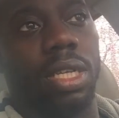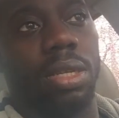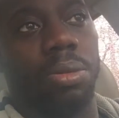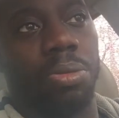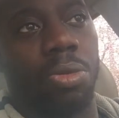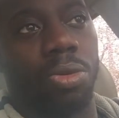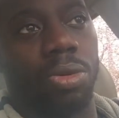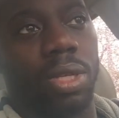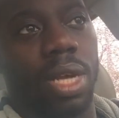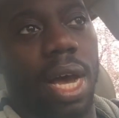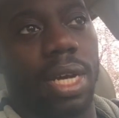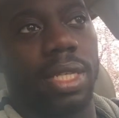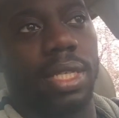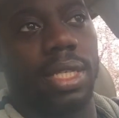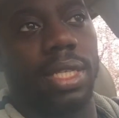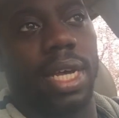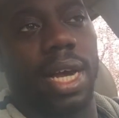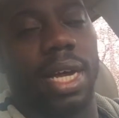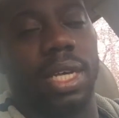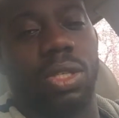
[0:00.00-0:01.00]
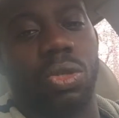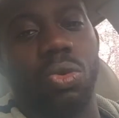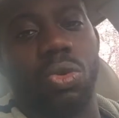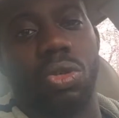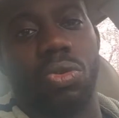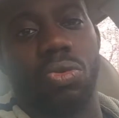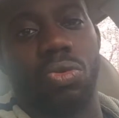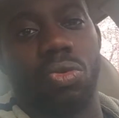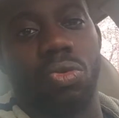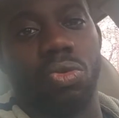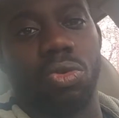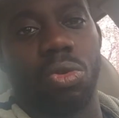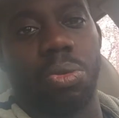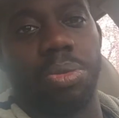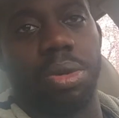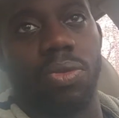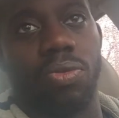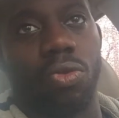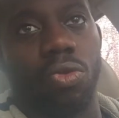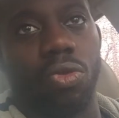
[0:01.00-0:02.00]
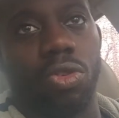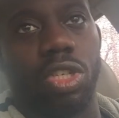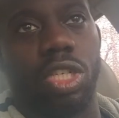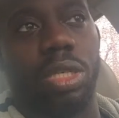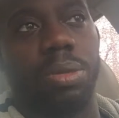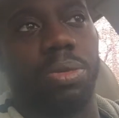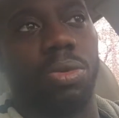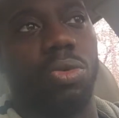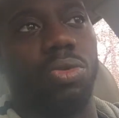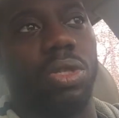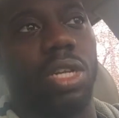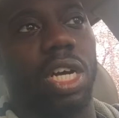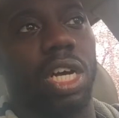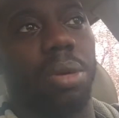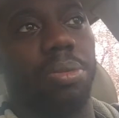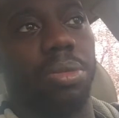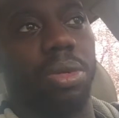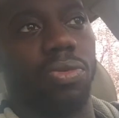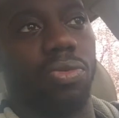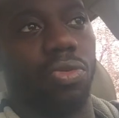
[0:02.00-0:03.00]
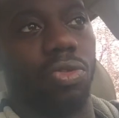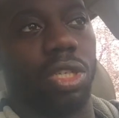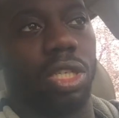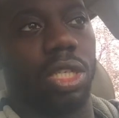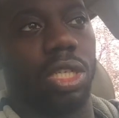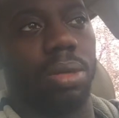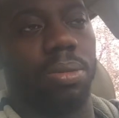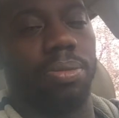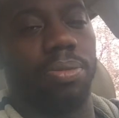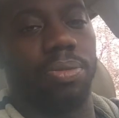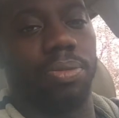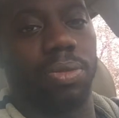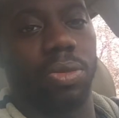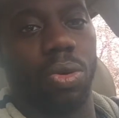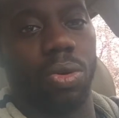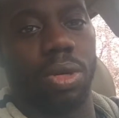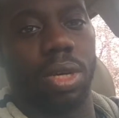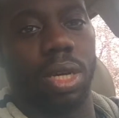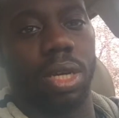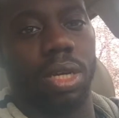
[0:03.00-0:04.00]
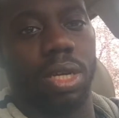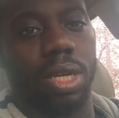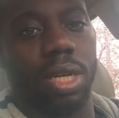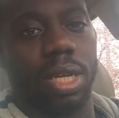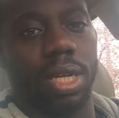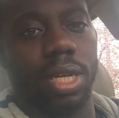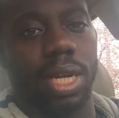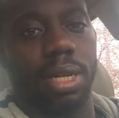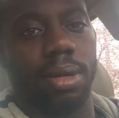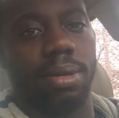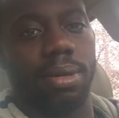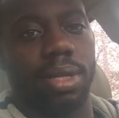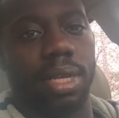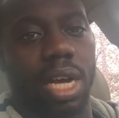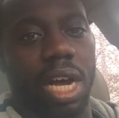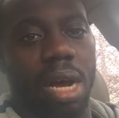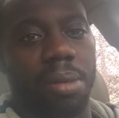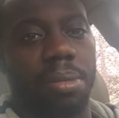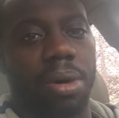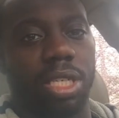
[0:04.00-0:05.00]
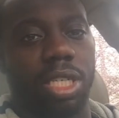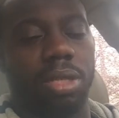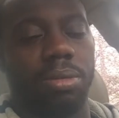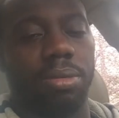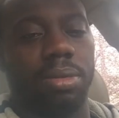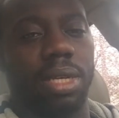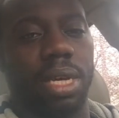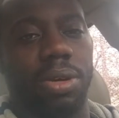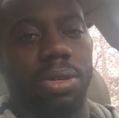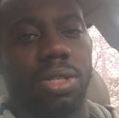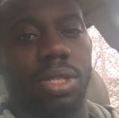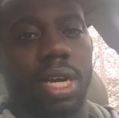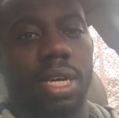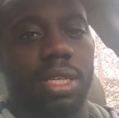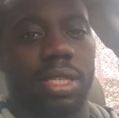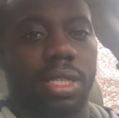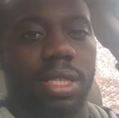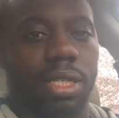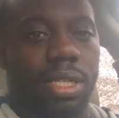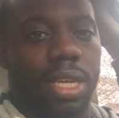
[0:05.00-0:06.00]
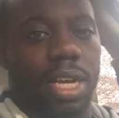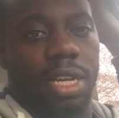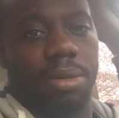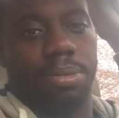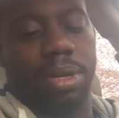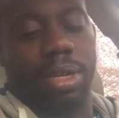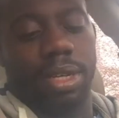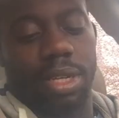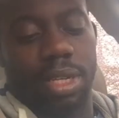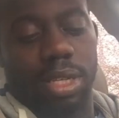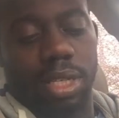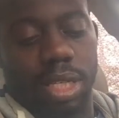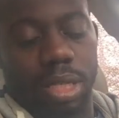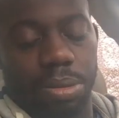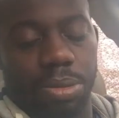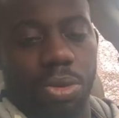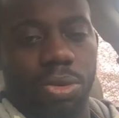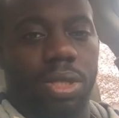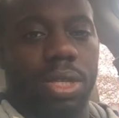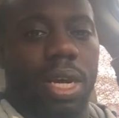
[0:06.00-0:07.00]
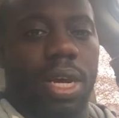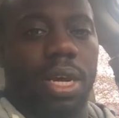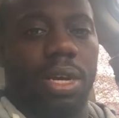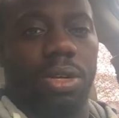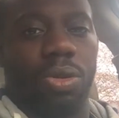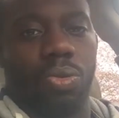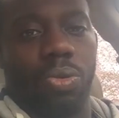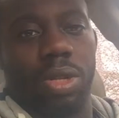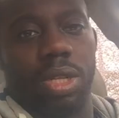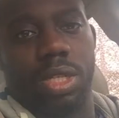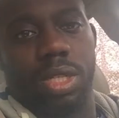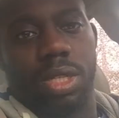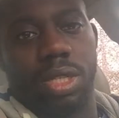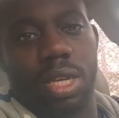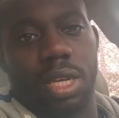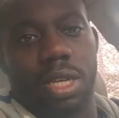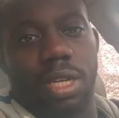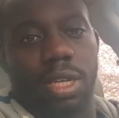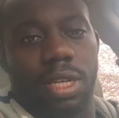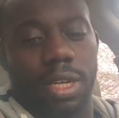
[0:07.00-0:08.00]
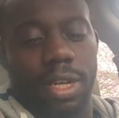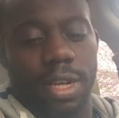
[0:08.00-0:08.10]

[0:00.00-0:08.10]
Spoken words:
Most High decides who's gonna be in rulership and who's not gonna be in rulership. Okay, that's up to Yahweh Hashem Yahushua to decide, man. The Most High and the will of the Son.